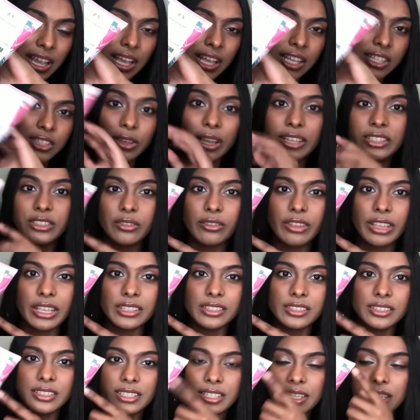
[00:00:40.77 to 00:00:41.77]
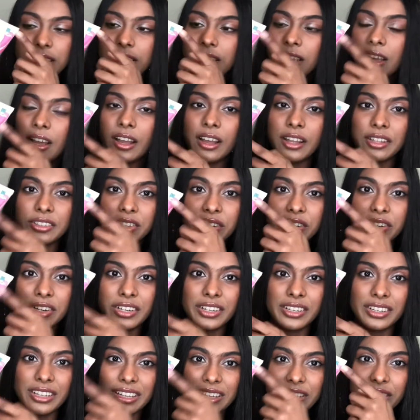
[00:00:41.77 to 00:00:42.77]
So as you can see, there
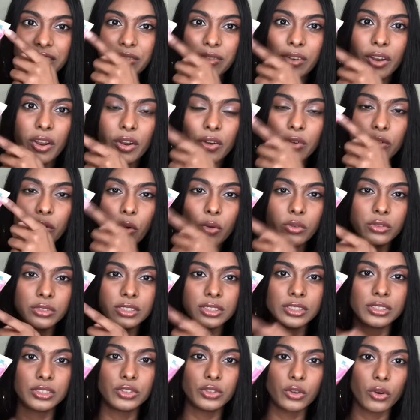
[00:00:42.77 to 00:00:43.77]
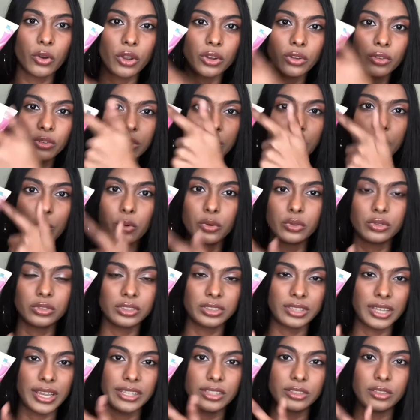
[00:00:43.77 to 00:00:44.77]
are like roses drawn on the both
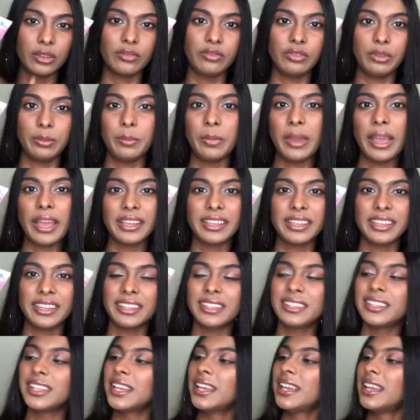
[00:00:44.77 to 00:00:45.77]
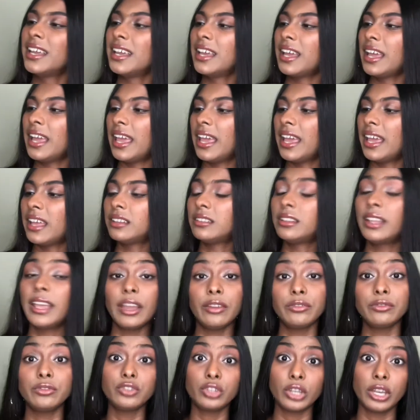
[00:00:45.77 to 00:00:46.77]
sides of the packet, and they
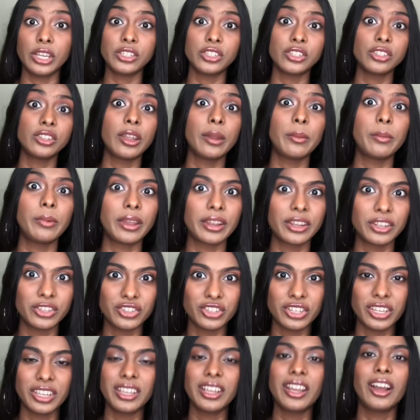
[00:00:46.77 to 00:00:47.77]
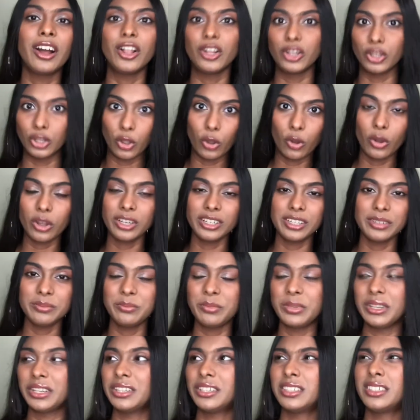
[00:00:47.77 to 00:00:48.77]
have changed their packaging a lot
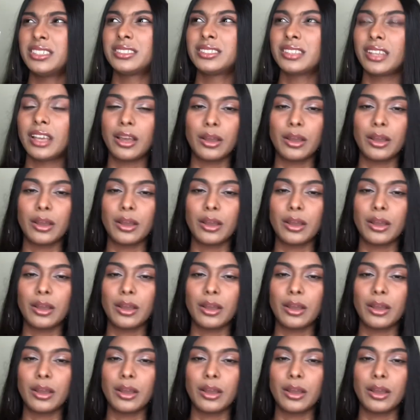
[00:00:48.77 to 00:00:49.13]
because